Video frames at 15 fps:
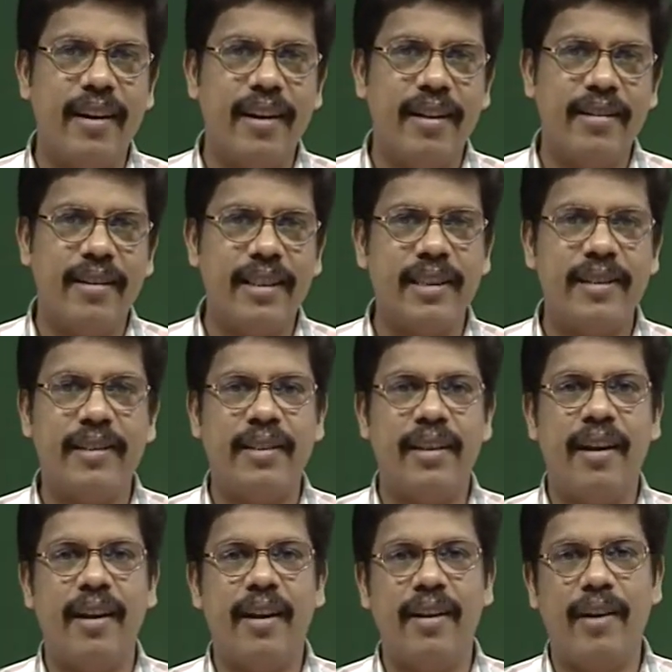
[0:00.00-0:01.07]
This
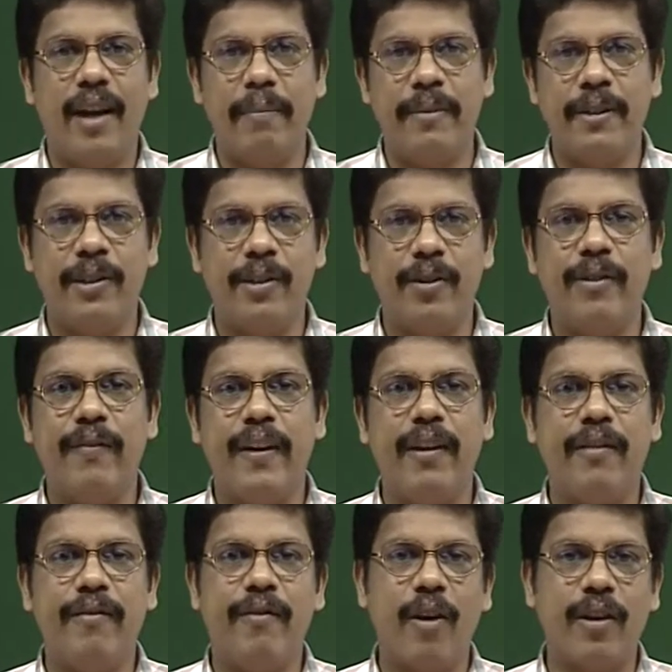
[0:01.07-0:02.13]
episode will
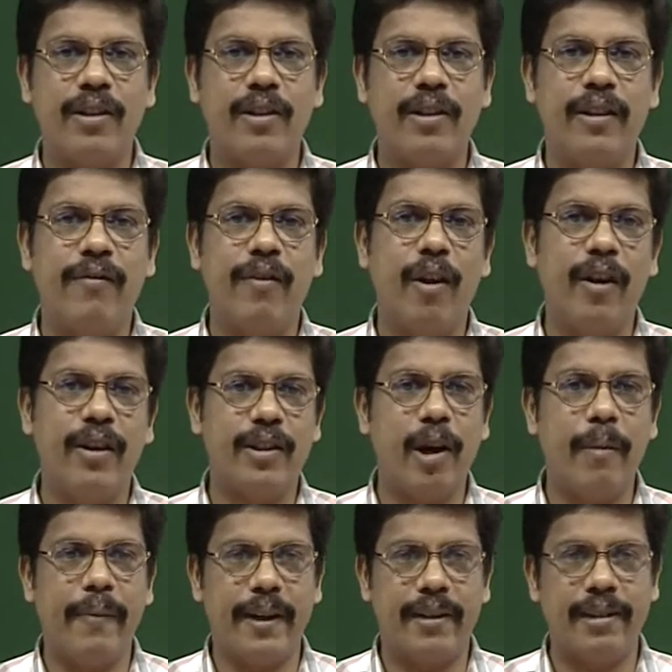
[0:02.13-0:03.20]
focus on the following
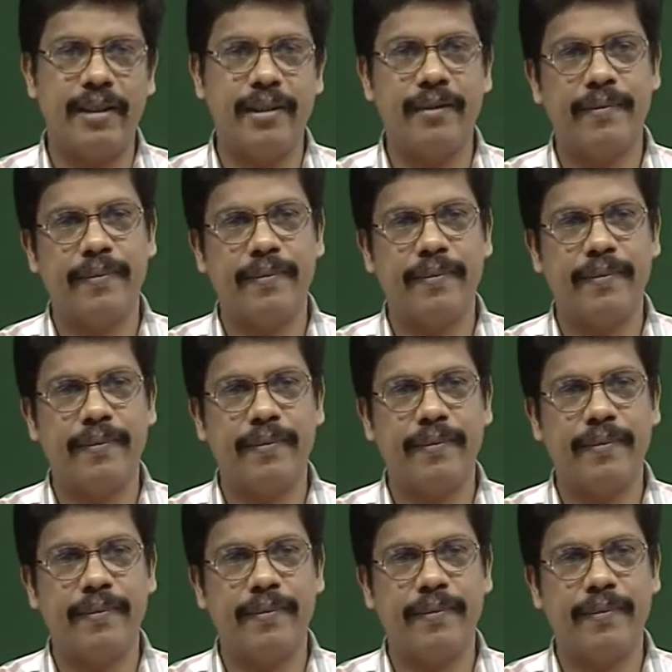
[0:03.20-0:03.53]
topics: